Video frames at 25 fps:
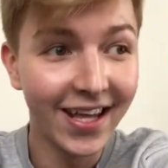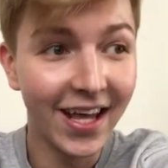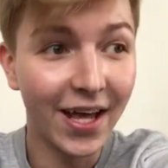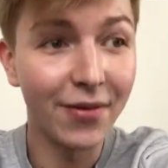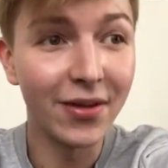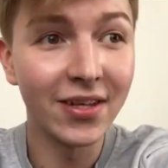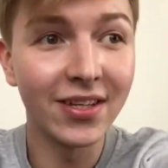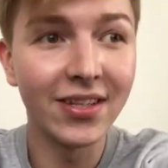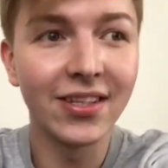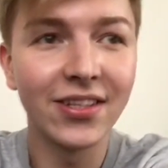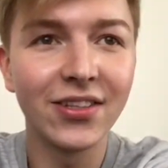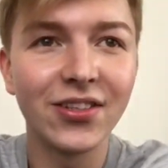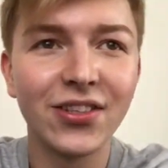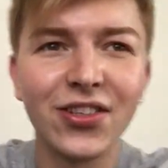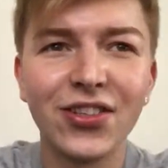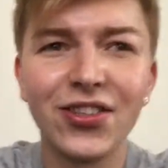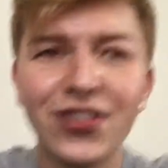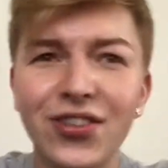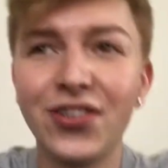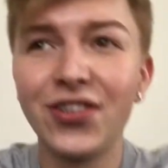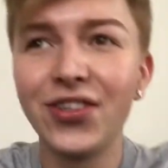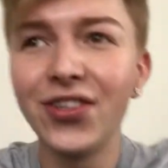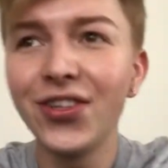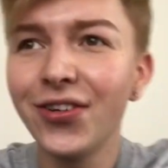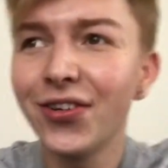I mean,
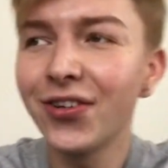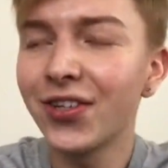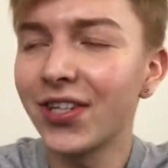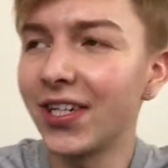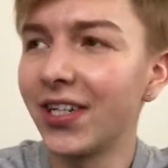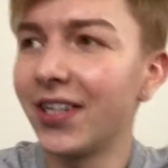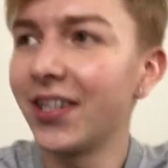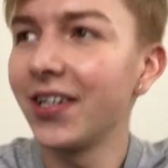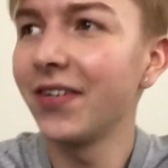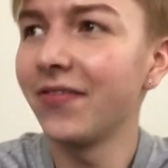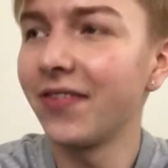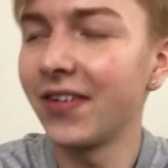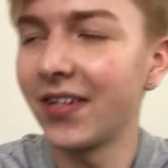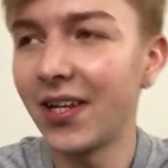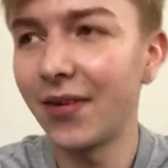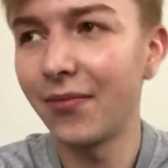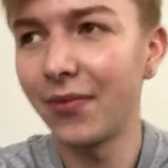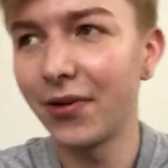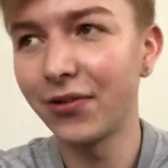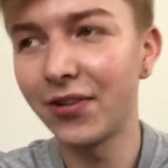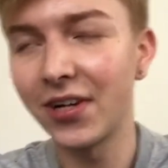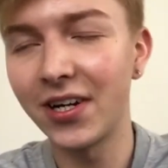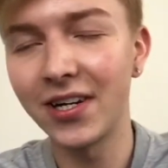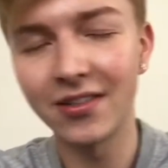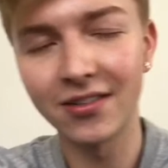she don't care even
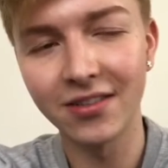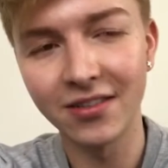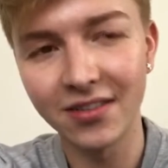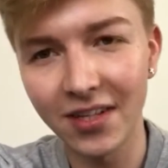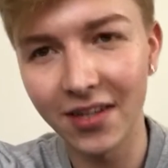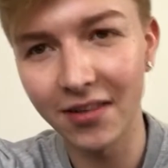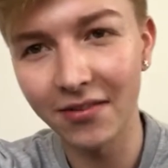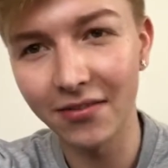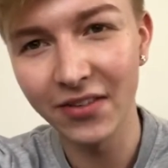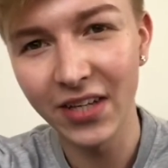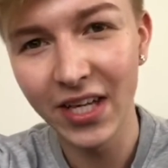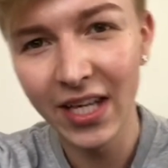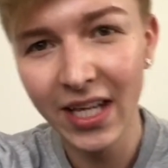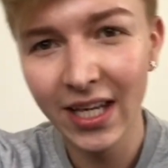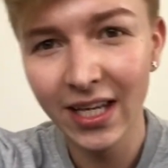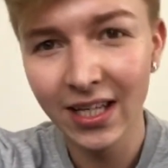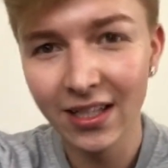about herself.